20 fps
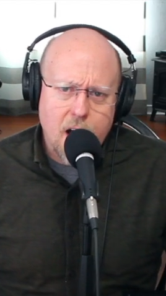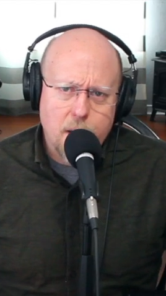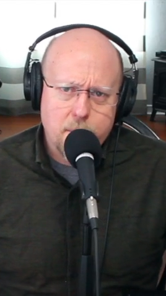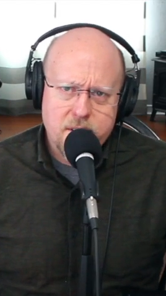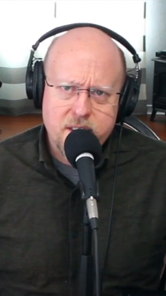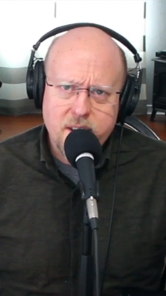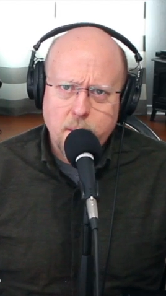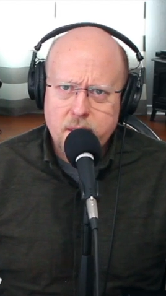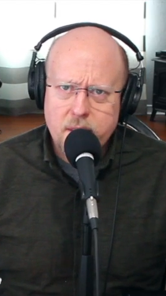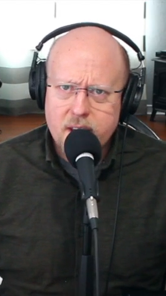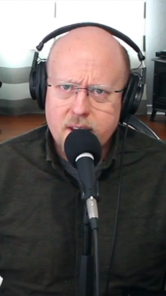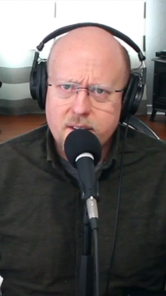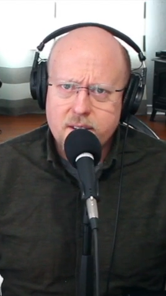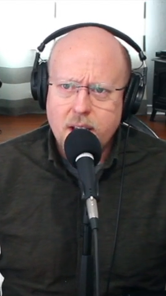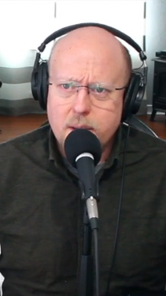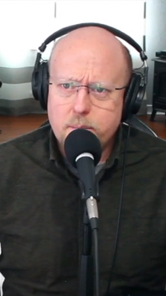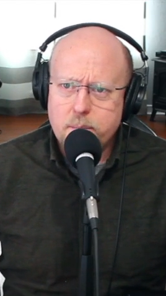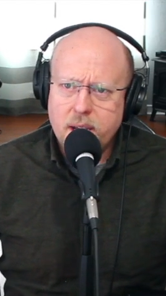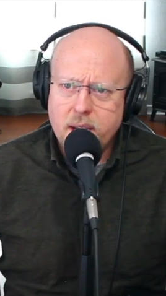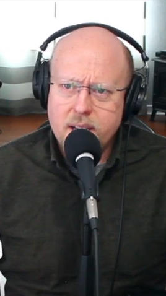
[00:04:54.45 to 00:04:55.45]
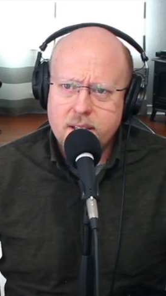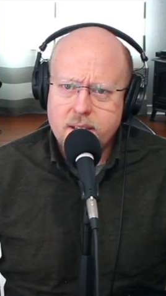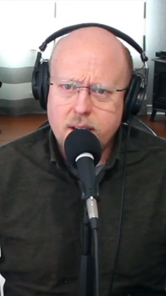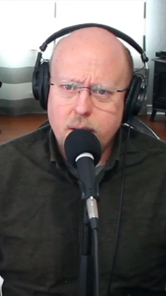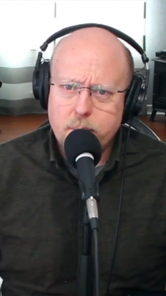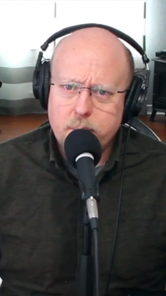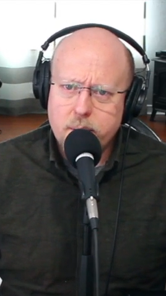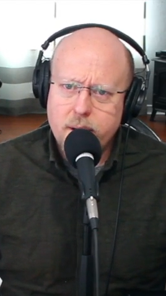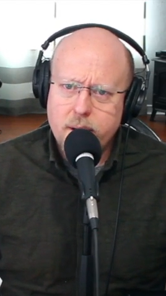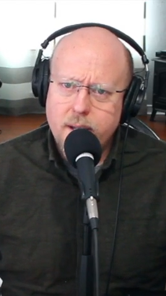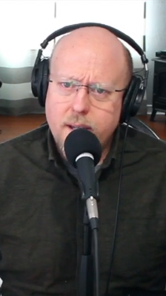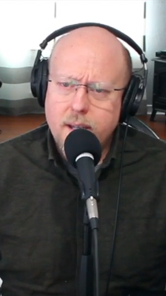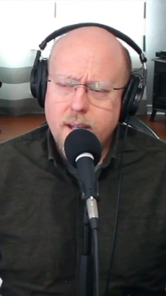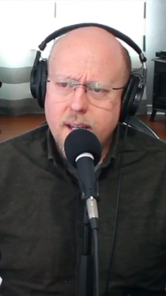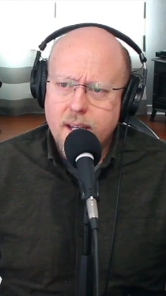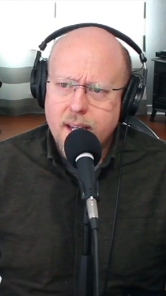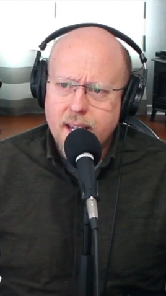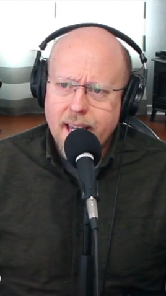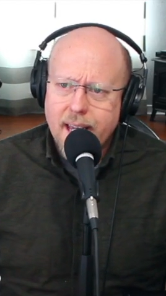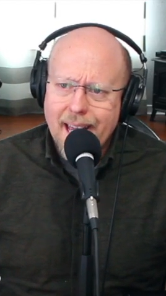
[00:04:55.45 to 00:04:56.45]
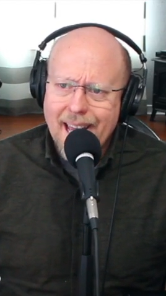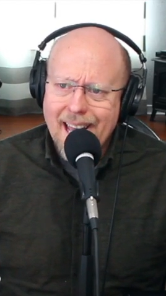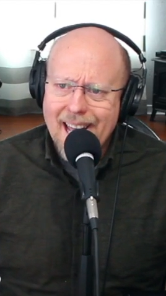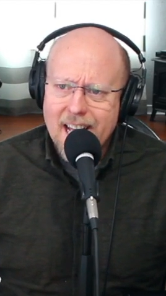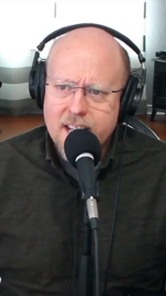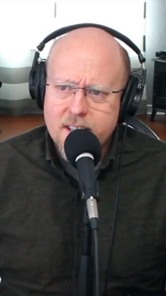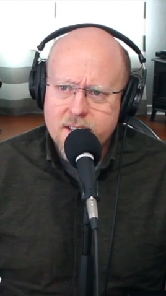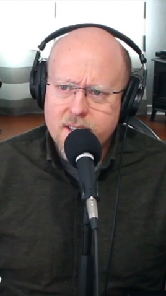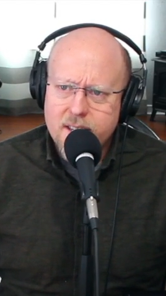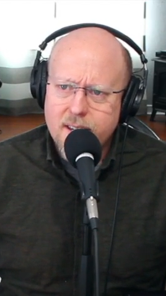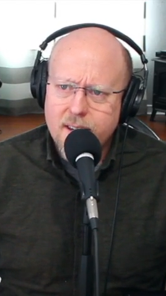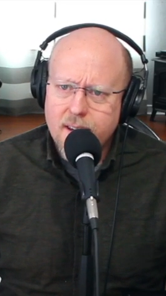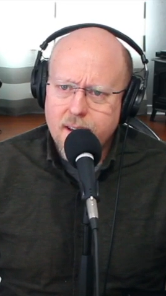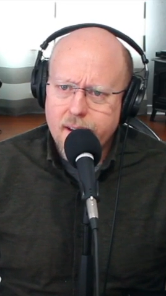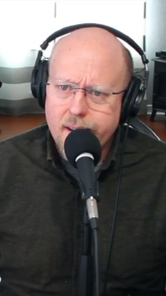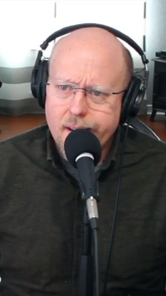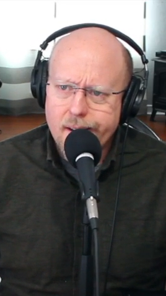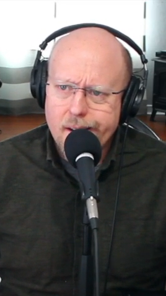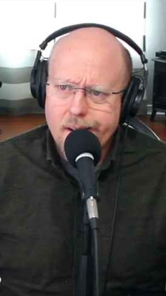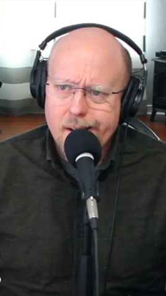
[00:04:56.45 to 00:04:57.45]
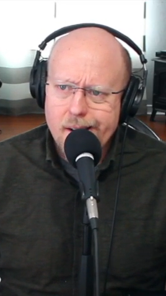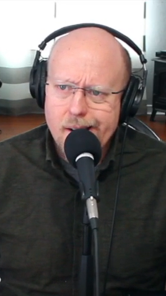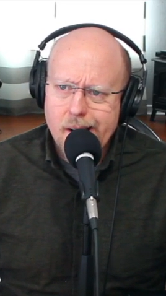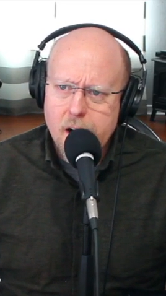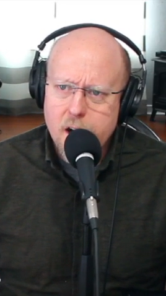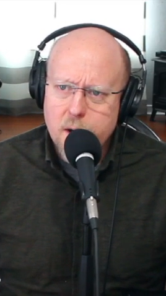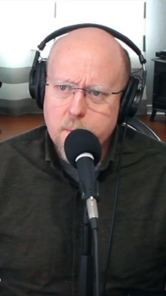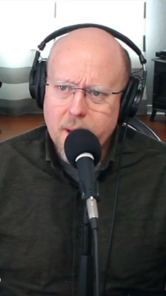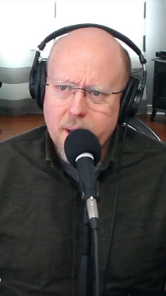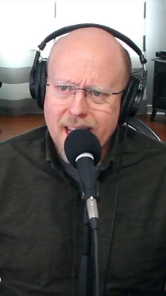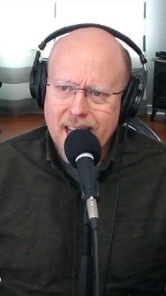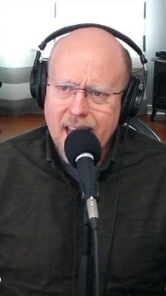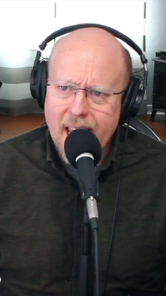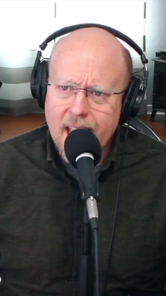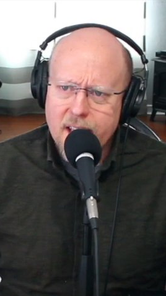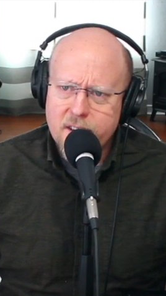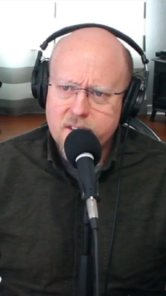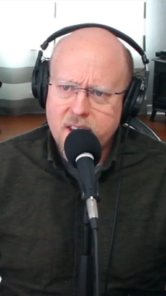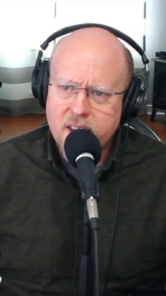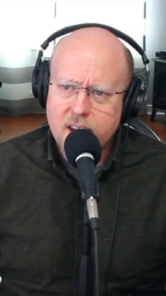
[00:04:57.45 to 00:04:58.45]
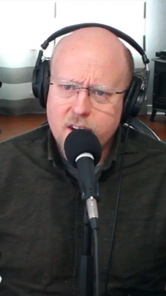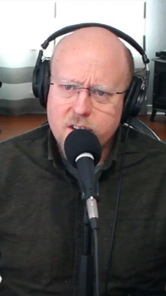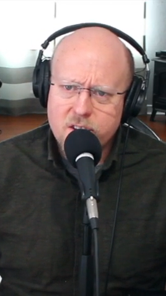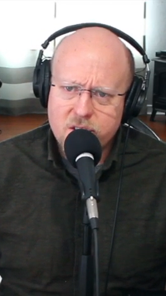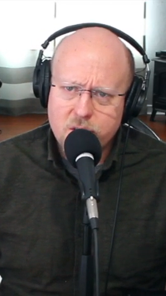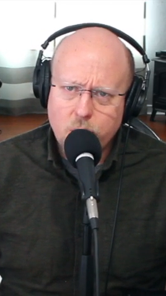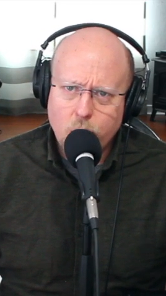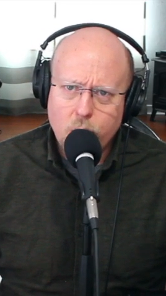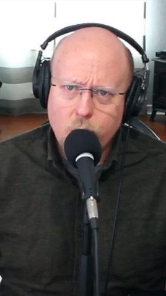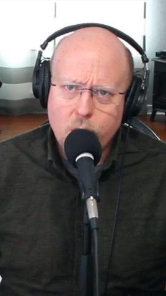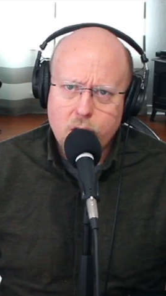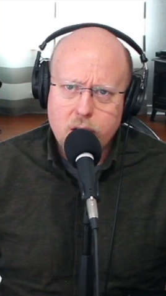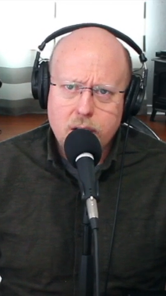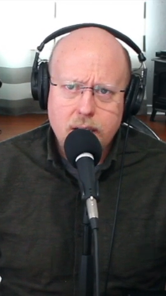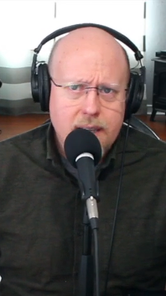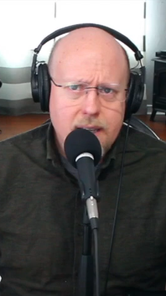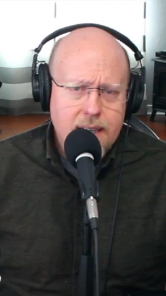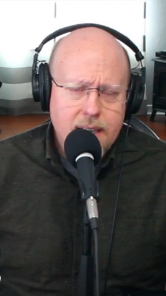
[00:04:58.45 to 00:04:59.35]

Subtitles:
Some of these I picked up at an antique store.